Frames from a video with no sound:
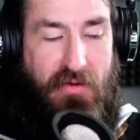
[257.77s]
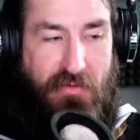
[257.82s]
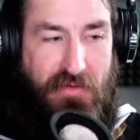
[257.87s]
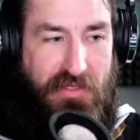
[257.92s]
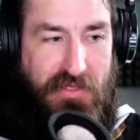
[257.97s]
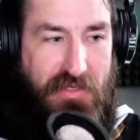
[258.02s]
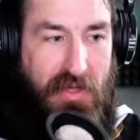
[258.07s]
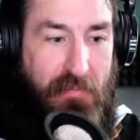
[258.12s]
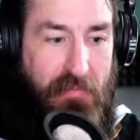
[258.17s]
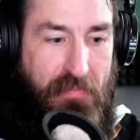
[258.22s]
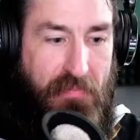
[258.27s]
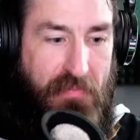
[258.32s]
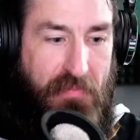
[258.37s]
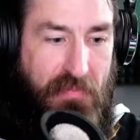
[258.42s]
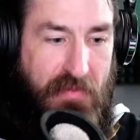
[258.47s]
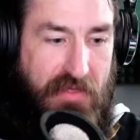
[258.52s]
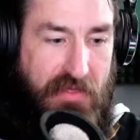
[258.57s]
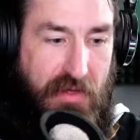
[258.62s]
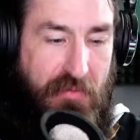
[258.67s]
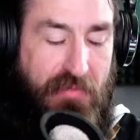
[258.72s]
There was some
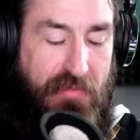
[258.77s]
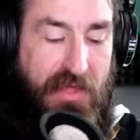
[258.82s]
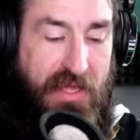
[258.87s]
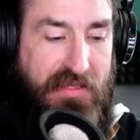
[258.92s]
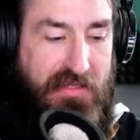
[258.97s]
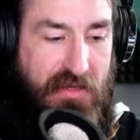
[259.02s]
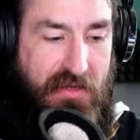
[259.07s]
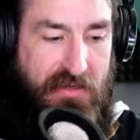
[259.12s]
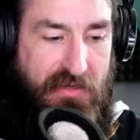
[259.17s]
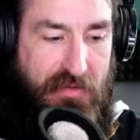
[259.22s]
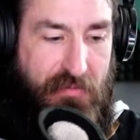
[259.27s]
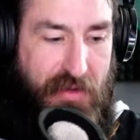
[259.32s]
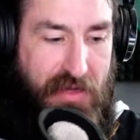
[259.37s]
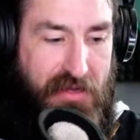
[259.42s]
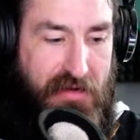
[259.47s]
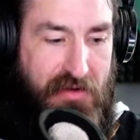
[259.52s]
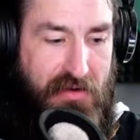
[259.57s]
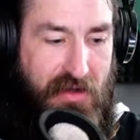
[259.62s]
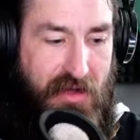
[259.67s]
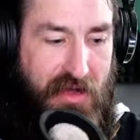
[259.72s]
things I was a
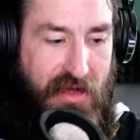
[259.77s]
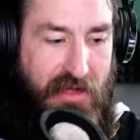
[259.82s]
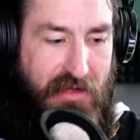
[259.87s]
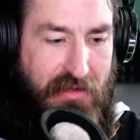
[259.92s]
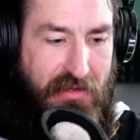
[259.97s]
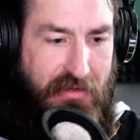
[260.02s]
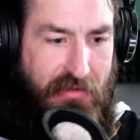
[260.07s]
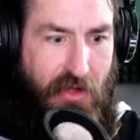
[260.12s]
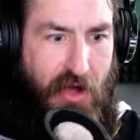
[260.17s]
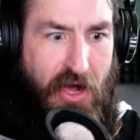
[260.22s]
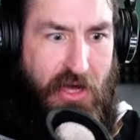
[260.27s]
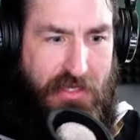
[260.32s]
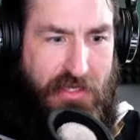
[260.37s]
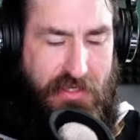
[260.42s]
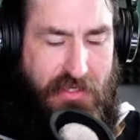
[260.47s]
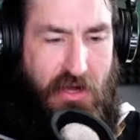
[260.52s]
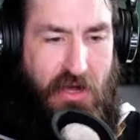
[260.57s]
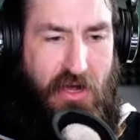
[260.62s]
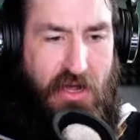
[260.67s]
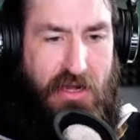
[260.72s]
bit
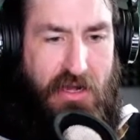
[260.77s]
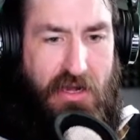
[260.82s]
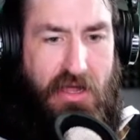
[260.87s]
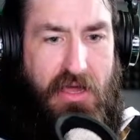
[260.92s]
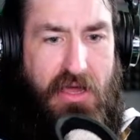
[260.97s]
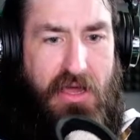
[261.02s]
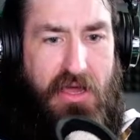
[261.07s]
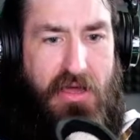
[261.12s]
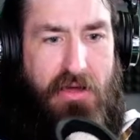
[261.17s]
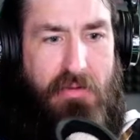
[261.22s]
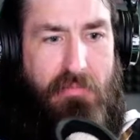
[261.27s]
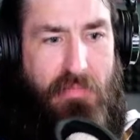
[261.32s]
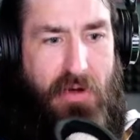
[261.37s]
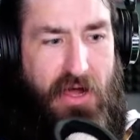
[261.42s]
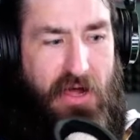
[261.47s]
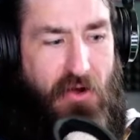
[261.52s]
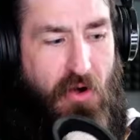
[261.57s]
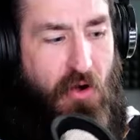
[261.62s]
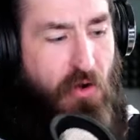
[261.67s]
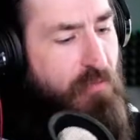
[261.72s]
lost on,
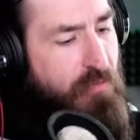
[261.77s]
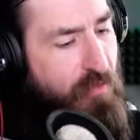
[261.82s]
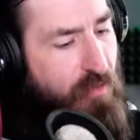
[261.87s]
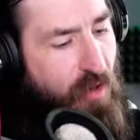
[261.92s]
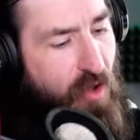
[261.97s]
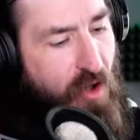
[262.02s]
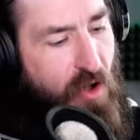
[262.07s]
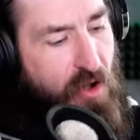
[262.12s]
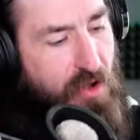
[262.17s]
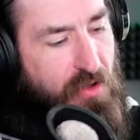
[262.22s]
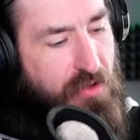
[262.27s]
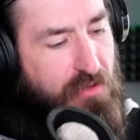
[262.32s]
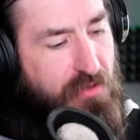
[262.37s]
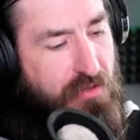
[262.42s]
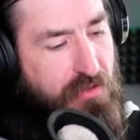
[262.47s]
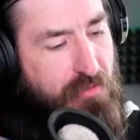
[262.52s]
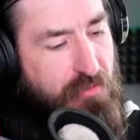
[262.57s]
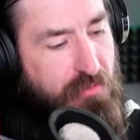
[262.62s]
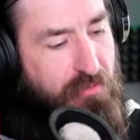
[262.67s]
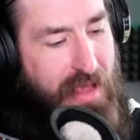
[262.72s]
but overall,
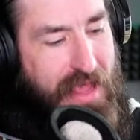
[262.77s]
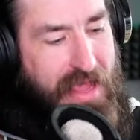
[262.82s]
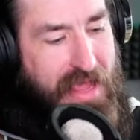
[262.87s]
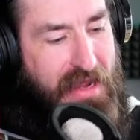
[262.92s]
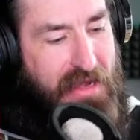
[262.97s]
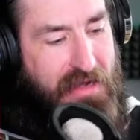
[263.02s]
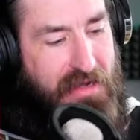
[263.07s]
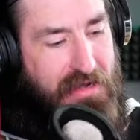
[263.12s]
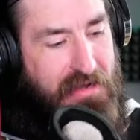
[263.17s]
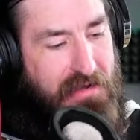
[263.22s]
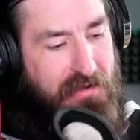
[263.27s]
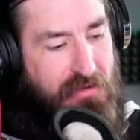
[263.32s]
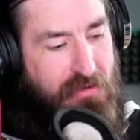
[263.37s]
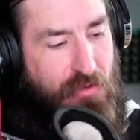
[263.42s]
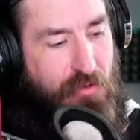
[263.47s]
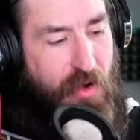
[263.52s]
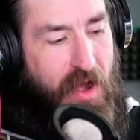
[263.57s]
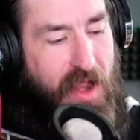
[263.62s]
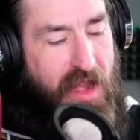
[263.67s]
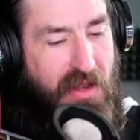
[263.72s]
man,
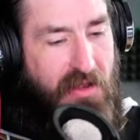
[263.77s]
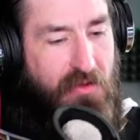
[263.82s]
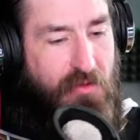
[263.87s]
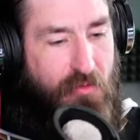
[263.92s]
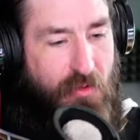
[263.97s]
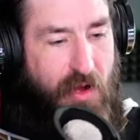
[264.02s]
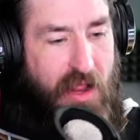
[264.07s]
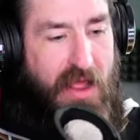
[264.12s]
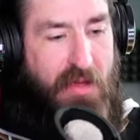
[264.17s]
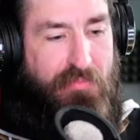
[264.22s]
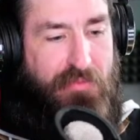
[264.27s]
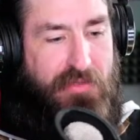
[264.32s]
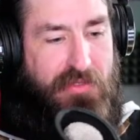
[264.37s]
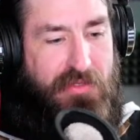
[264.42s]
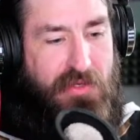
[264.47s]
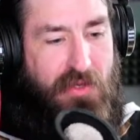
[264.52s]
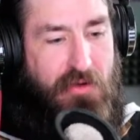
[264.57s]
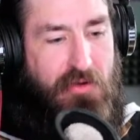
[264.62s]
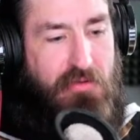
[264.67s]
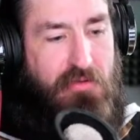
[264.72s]
great
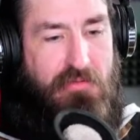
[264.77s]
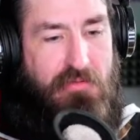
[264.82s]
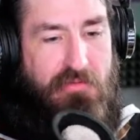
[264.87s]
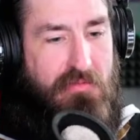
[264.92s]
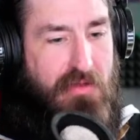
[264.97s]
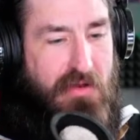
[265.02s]
episode.